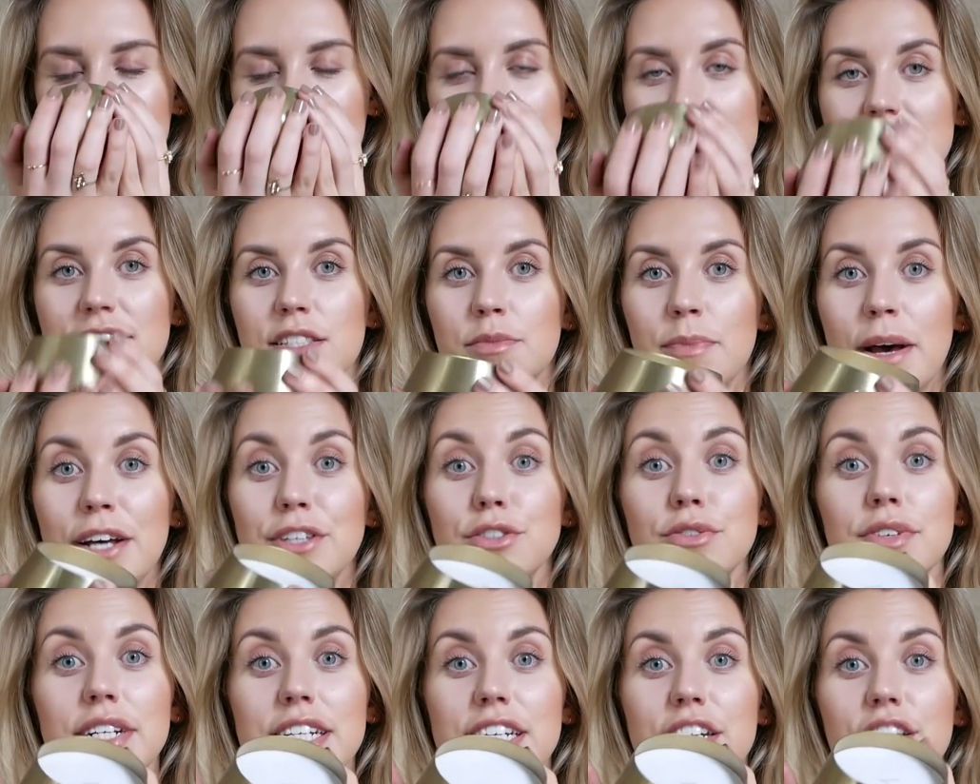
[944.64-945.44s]
It
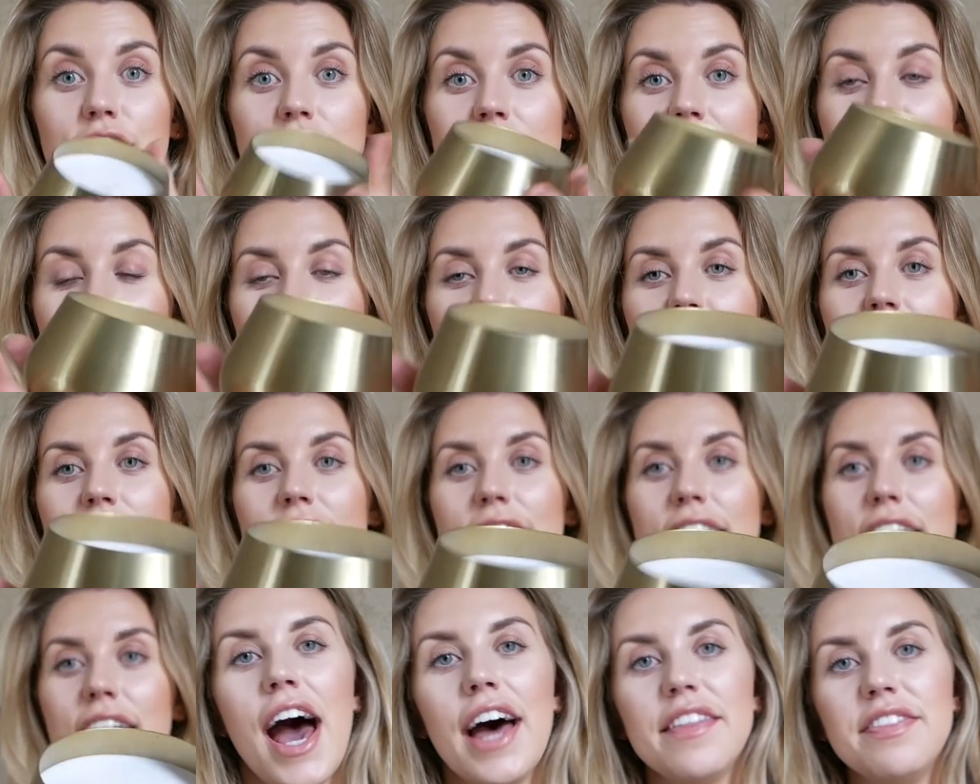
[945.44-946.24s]
smells really good
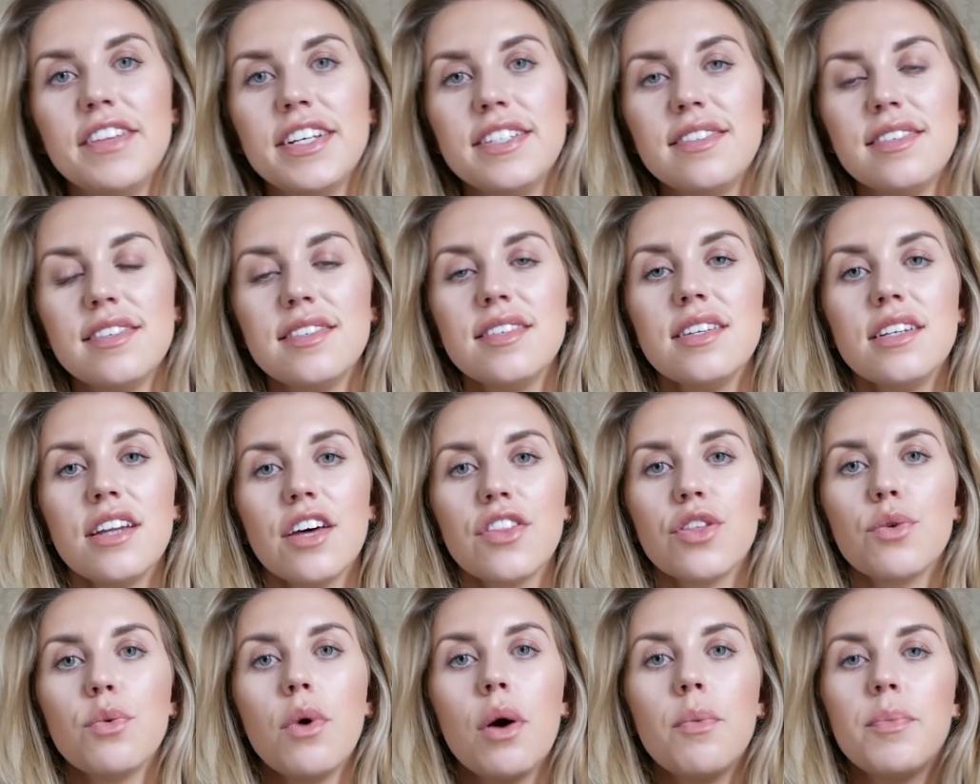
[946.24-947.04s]
actually. And this is
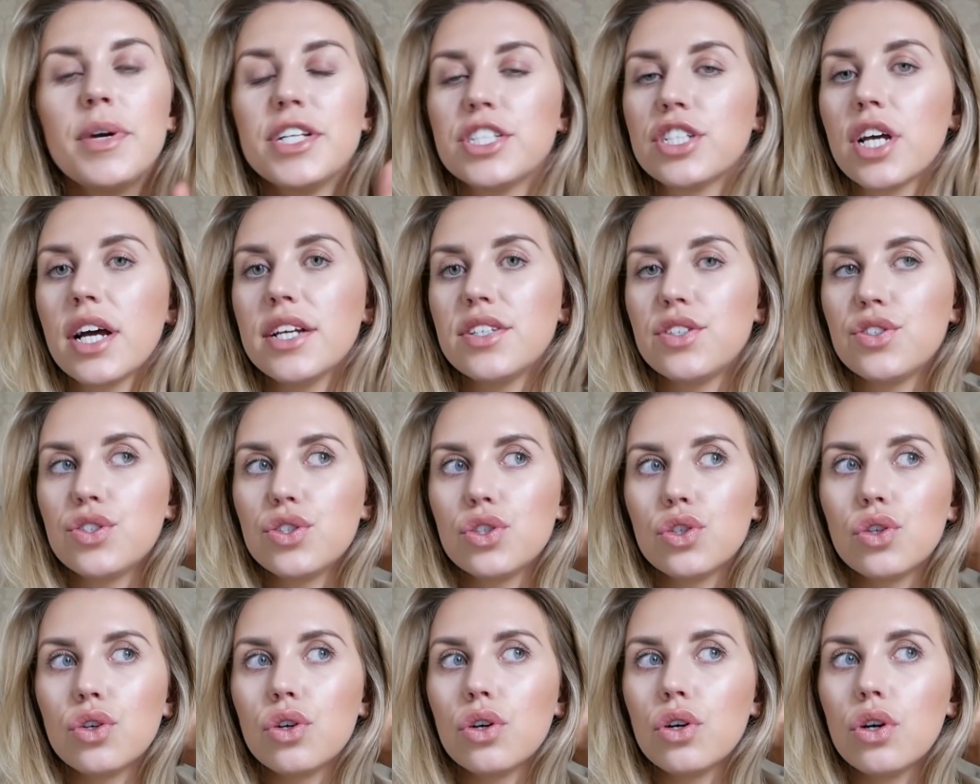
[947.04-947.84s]
another one which I
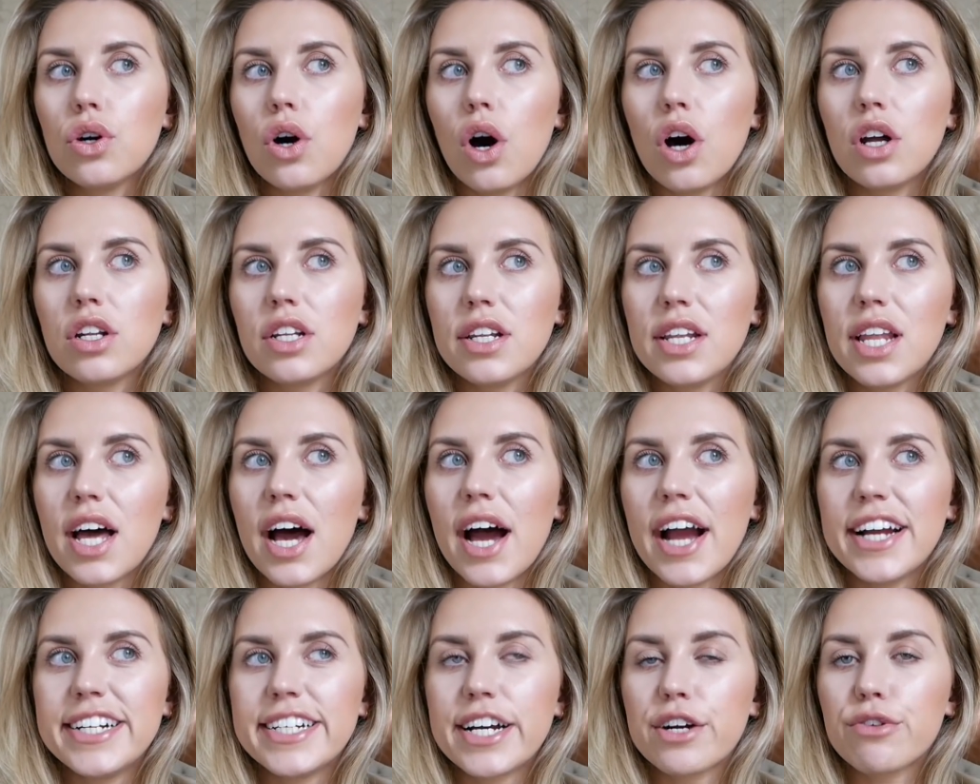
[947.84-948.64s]
saw
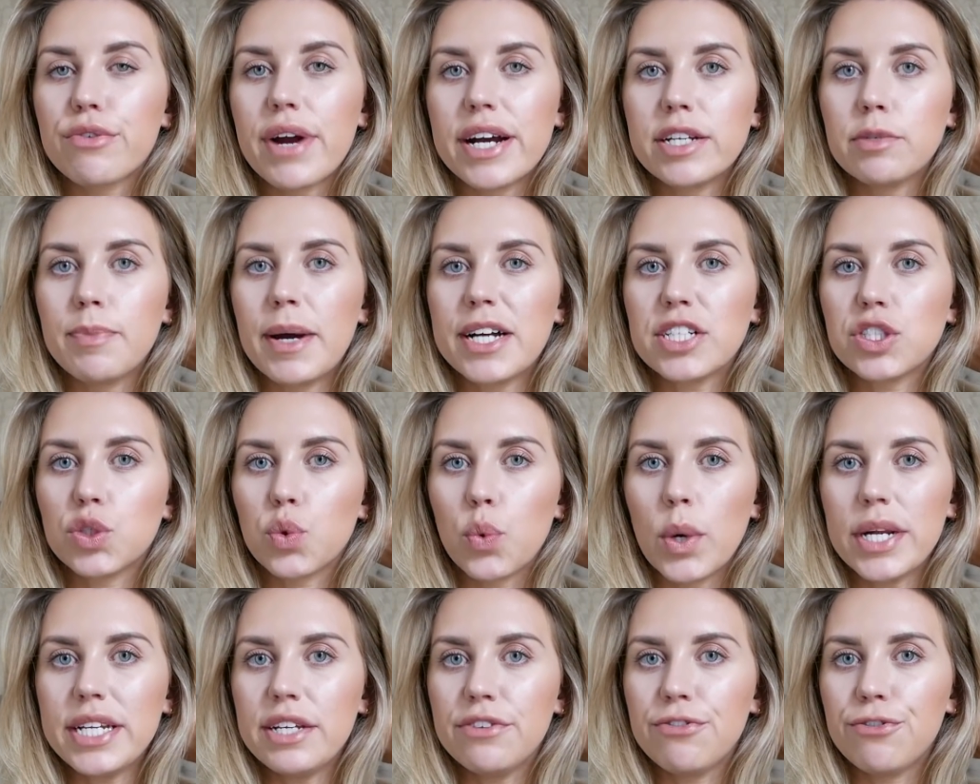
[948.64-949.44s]
online around about
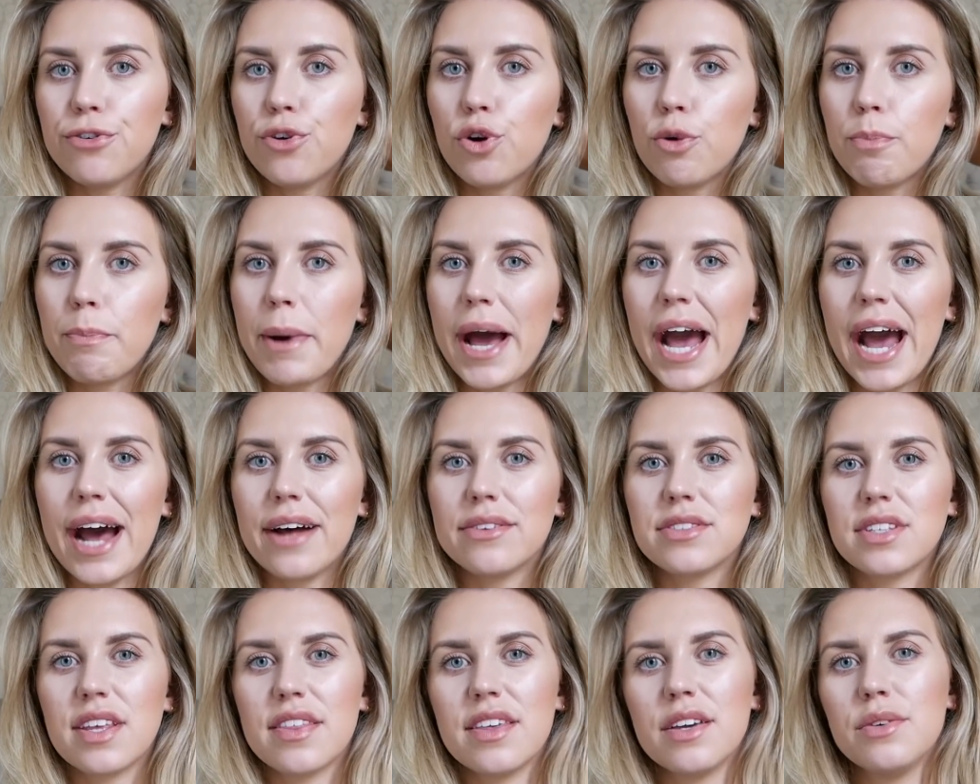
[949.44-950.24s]
24
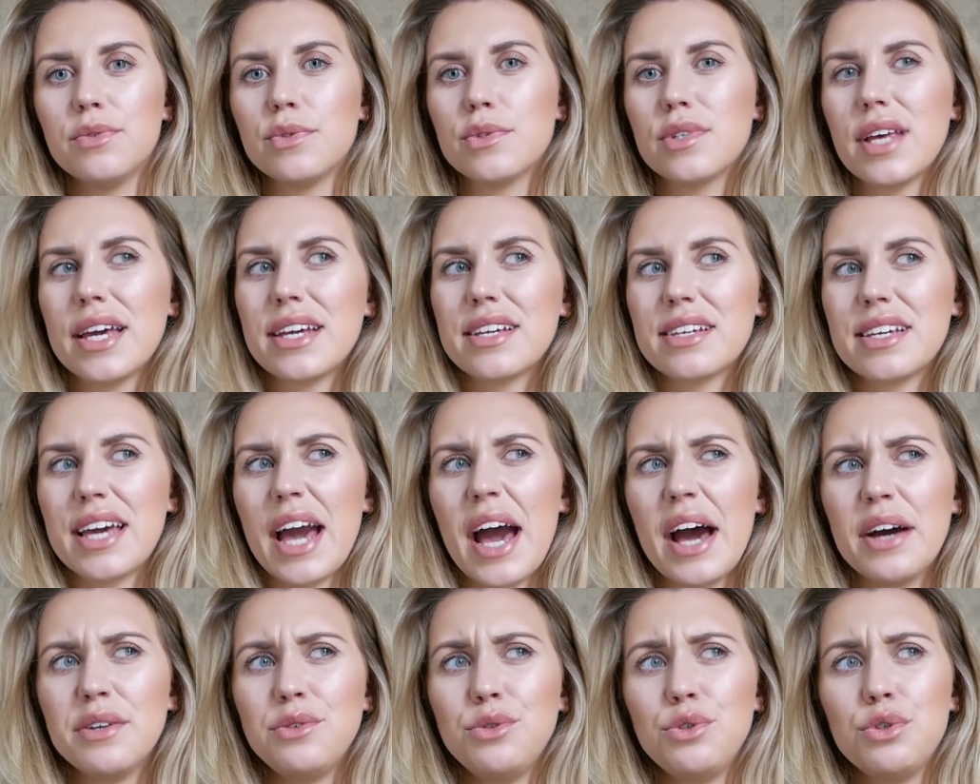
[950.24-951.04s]
pounds. I think it was like
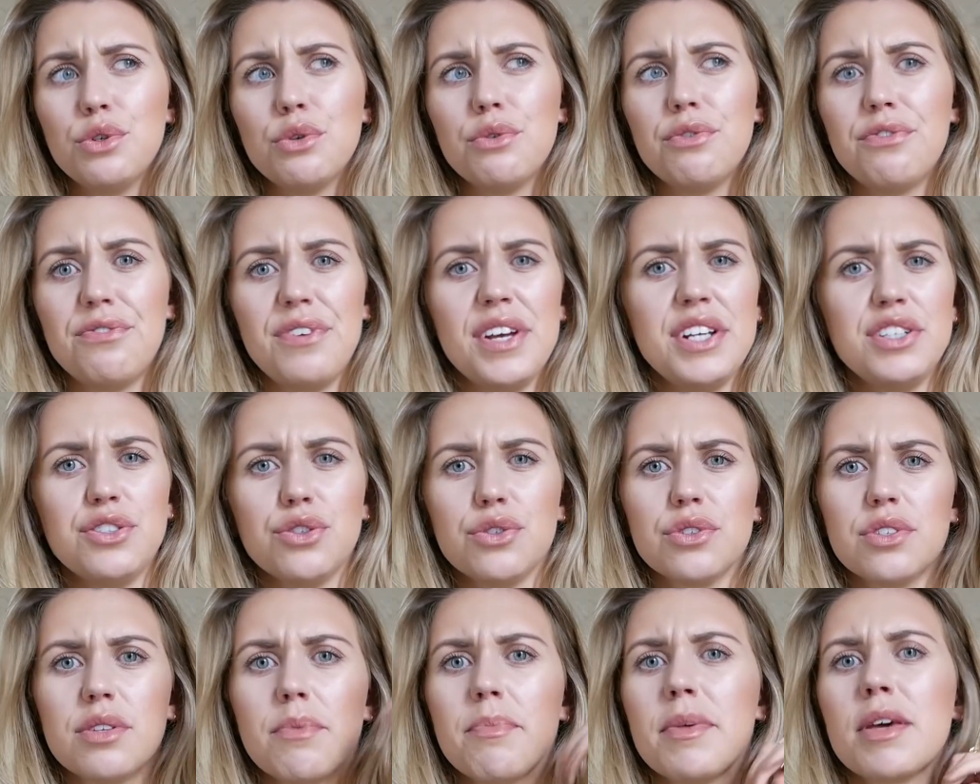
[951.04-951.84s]

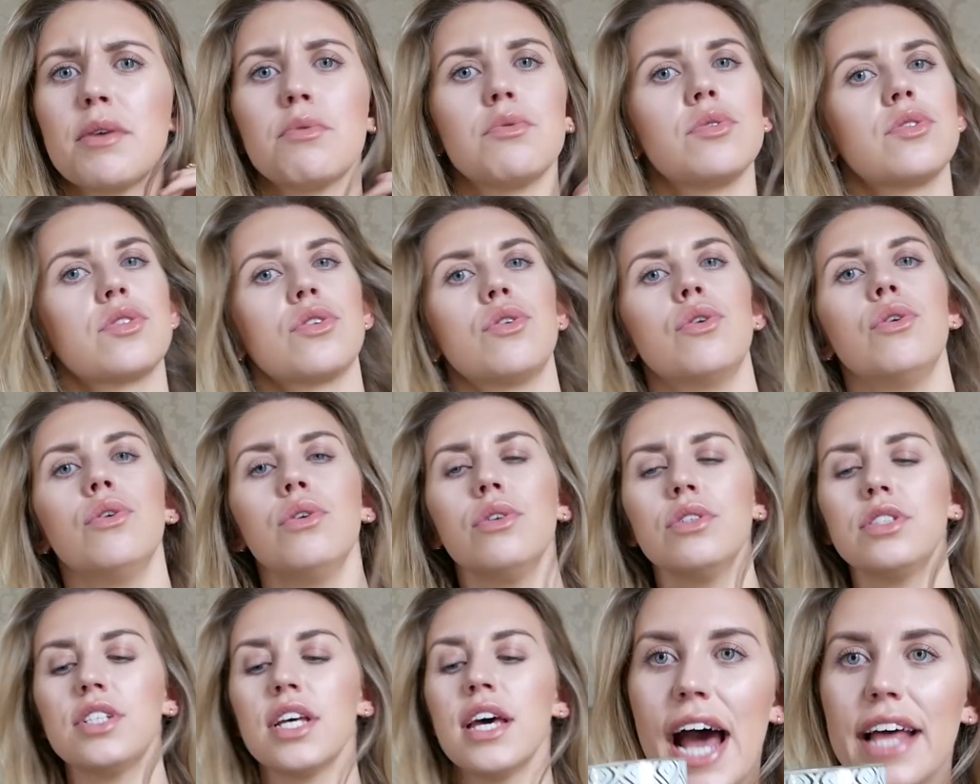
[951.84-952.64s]
Candlefish or something it was
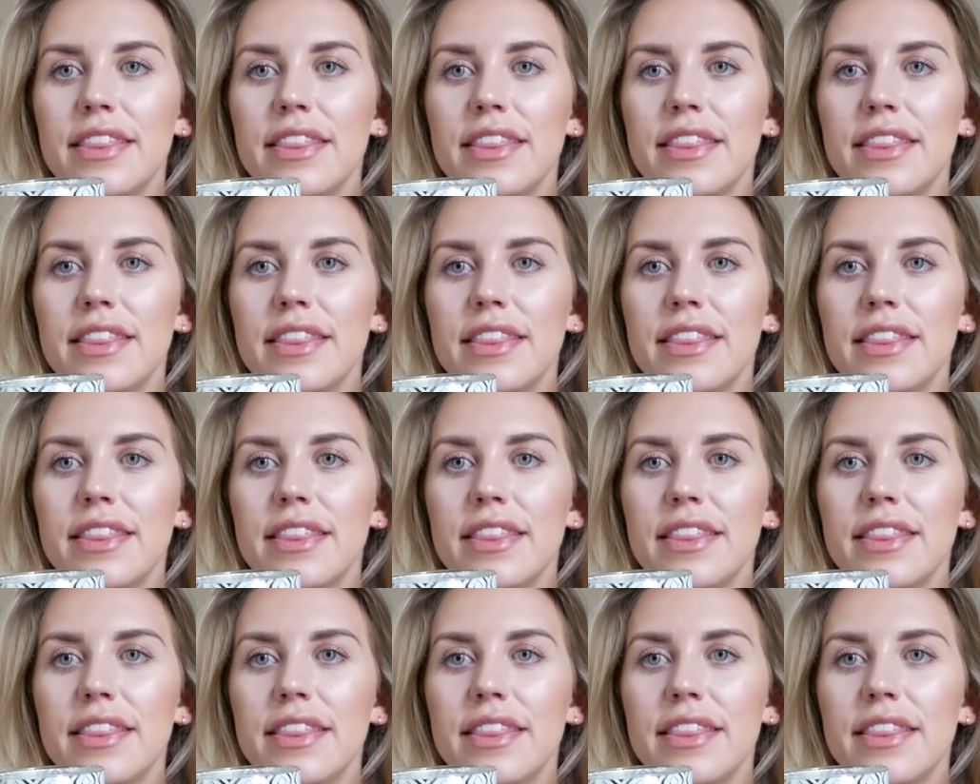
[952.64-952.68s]
called.